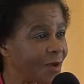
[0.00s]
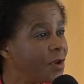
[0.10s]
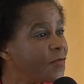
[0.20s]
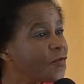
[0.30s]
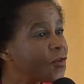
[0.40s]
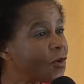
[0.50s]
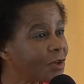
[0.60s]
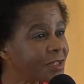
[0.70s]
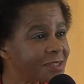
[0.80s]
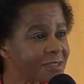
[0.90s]
We've
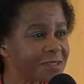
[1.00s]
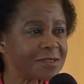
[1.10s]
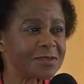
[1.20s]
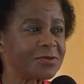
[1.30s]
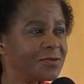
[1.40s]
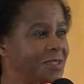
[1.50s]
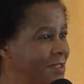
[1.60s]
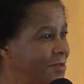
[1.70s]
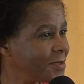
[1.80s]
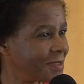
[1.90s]
got to
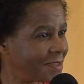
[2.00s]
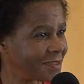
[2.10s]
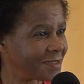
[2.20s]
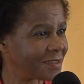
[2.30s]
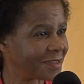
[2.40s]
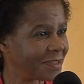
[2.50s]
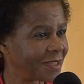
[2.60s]
deal with it.